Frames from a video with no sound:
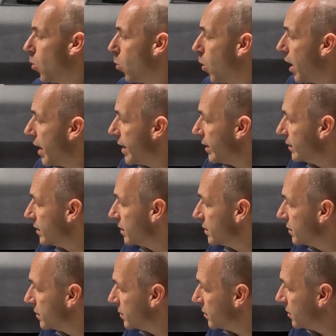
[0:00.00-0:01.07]
while uh,
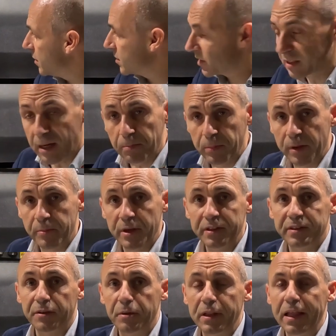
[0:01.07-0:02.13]
the
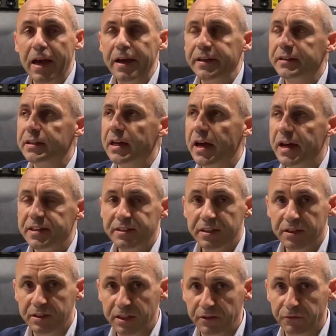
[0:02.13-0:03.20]
supplementary line has a
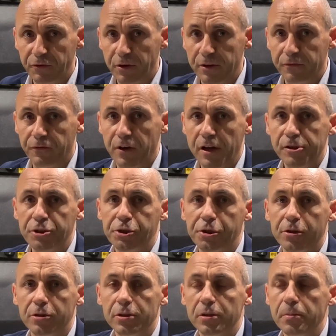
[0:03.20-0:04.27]
different
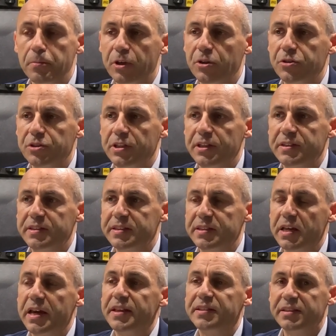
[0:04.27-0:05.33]
function because
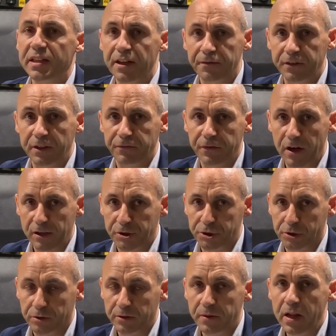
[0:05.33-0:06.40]
it's a safety
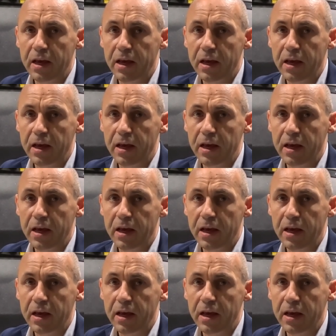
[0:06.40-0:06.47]
function.